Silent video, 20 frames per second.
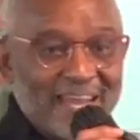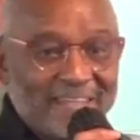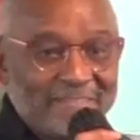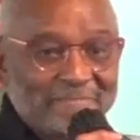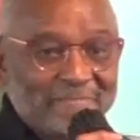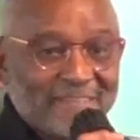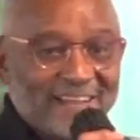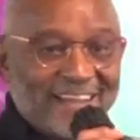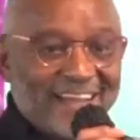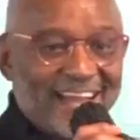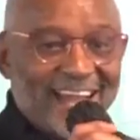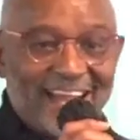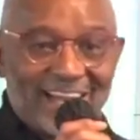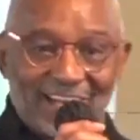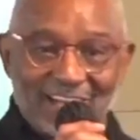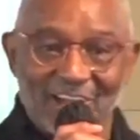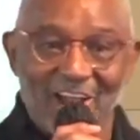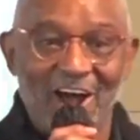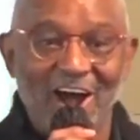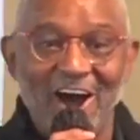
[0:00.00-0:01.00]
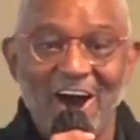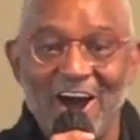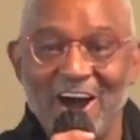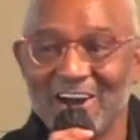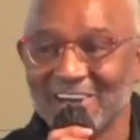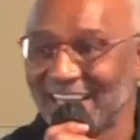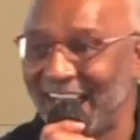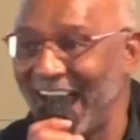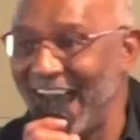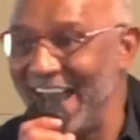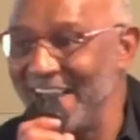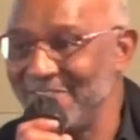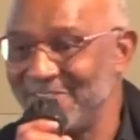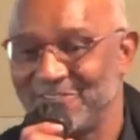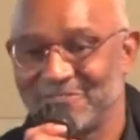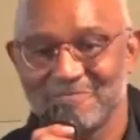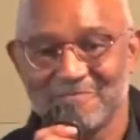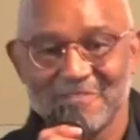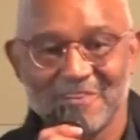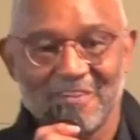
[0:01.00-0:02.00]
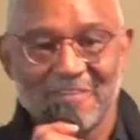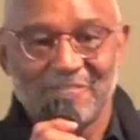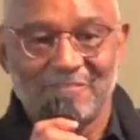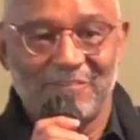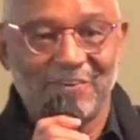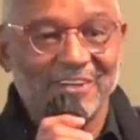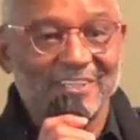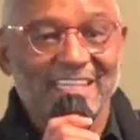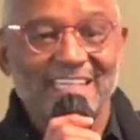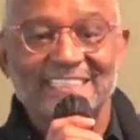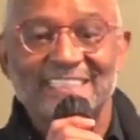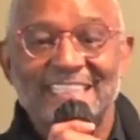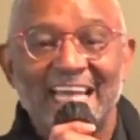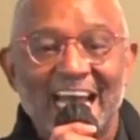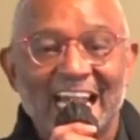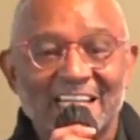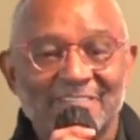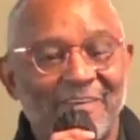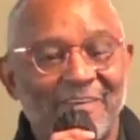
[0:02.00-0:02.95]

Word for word: A long life, fully satisfied. We say,